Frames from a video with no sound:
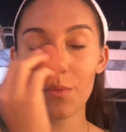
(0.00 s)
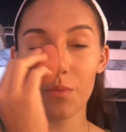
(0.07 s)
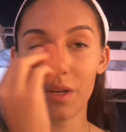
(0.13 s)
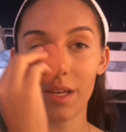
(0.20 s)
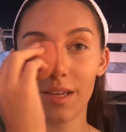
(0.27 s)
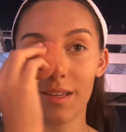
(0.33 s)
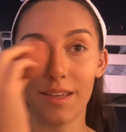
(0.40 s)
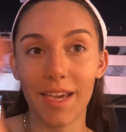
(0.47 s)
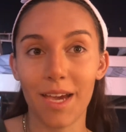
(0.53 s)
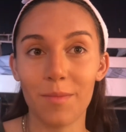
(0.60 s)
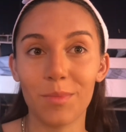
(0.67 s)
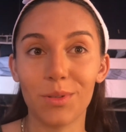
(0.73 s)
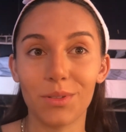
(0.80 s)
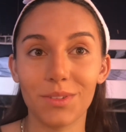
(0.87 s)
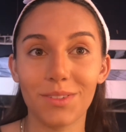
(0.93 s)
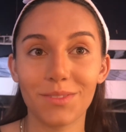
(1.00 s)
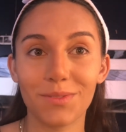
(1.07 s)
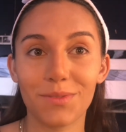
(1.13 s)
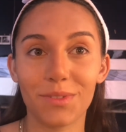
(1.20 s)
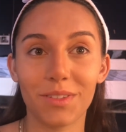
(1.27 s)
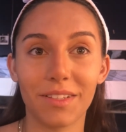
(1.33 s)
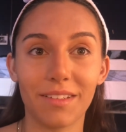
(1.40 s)
we gambled
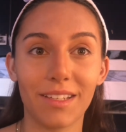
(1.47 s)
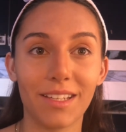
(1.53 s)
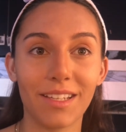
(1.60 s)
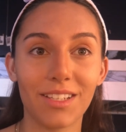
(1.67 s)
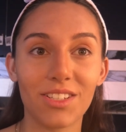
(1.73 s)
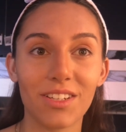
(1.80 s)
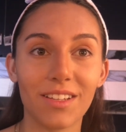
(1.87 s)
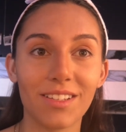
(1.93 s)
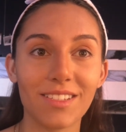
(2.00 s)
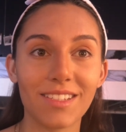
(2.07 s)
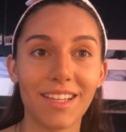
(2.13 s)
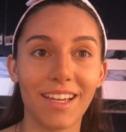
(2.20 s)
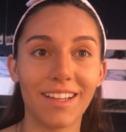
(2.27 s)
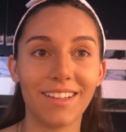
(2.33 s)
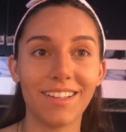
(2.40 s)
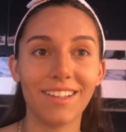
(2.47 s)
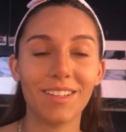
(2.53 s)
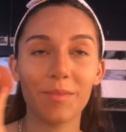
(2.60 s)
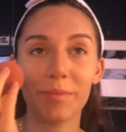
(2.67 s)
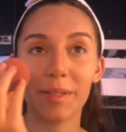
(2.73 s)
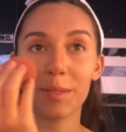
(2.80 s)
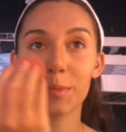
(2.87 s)
for like each other's candy
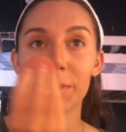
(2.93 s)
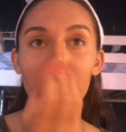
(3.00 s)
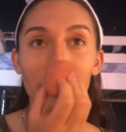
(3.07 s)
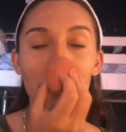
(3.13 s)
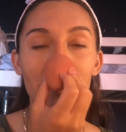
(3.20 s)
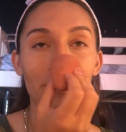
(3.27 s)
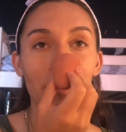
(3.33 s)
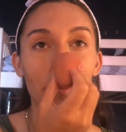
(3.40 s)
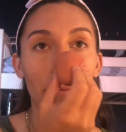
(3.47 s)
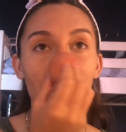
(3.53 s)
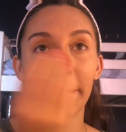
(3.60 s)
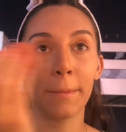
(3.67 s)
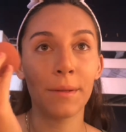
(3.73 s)
in the basement. It was fun.